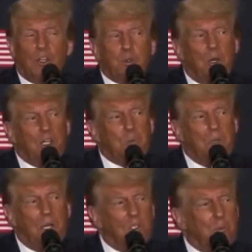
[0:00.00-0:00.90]
That's what it's
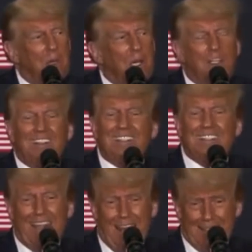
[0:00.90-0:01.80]
been. It's been a
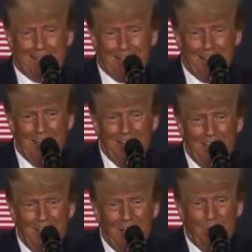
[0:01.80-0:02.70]
disaster.
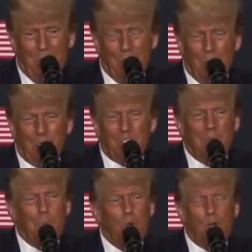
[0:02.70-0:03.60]
Whether it's
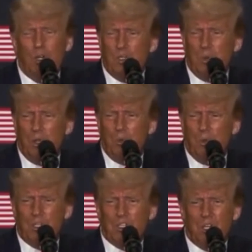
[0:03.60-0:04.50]
the borders,
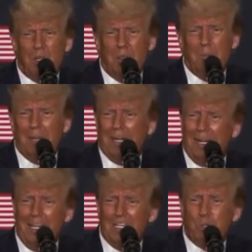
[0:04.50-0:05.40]
whether it's the
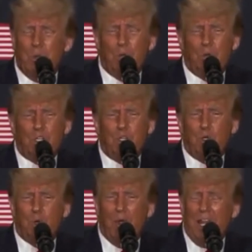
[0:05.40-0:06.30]
Middle East, whether it's
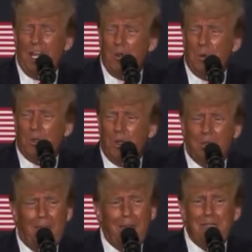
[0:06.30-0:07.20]
Ukraine, whether
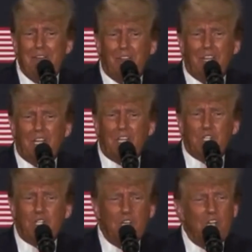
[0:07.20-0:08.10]
everything
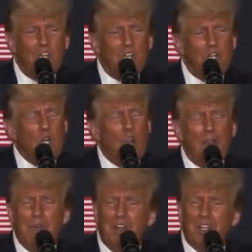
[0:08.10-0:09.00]

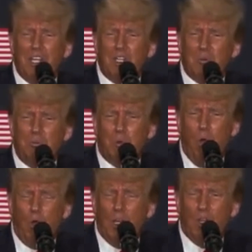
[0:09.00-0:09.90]
is
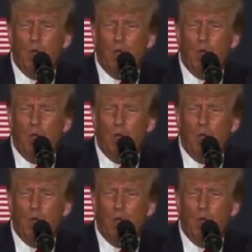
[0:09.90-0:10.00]
broken.